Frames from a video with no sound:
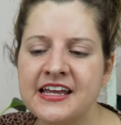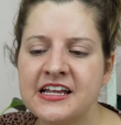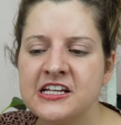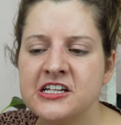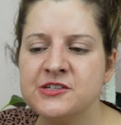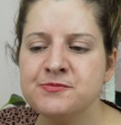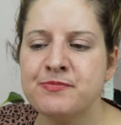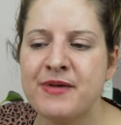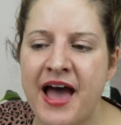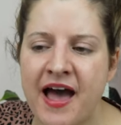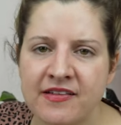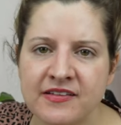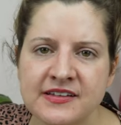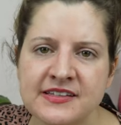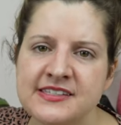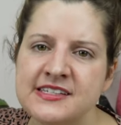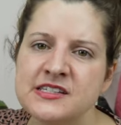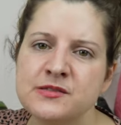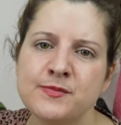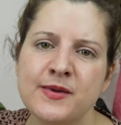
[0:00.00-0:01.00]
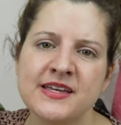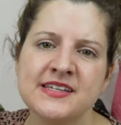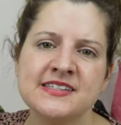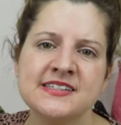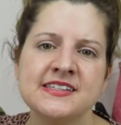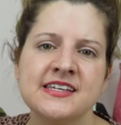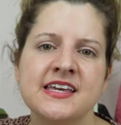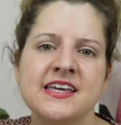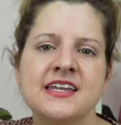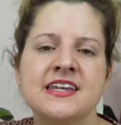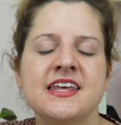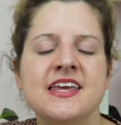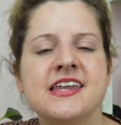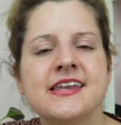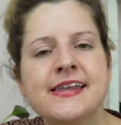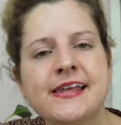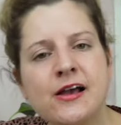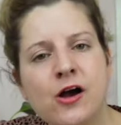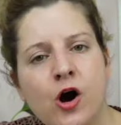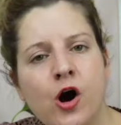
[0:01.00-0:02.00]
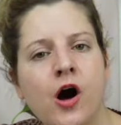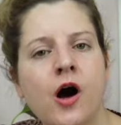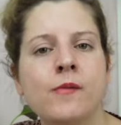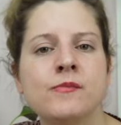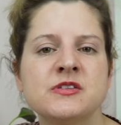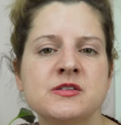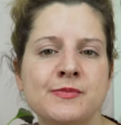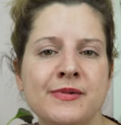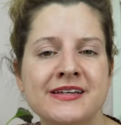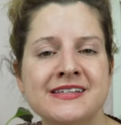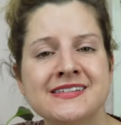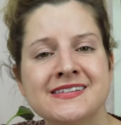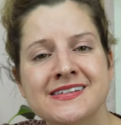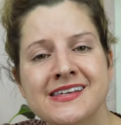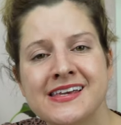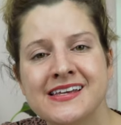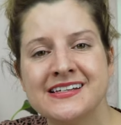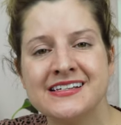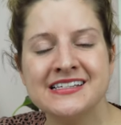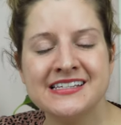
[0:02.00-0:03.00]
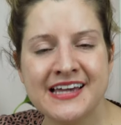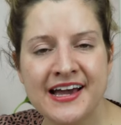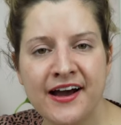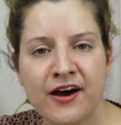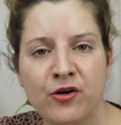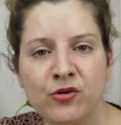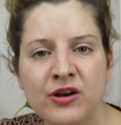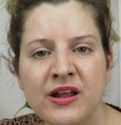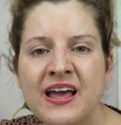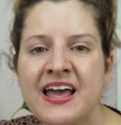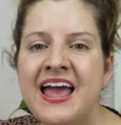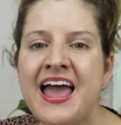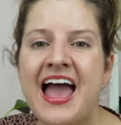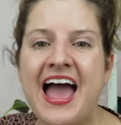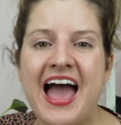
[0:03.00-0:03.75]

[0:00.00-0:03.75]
and balances my skin and calms my skin down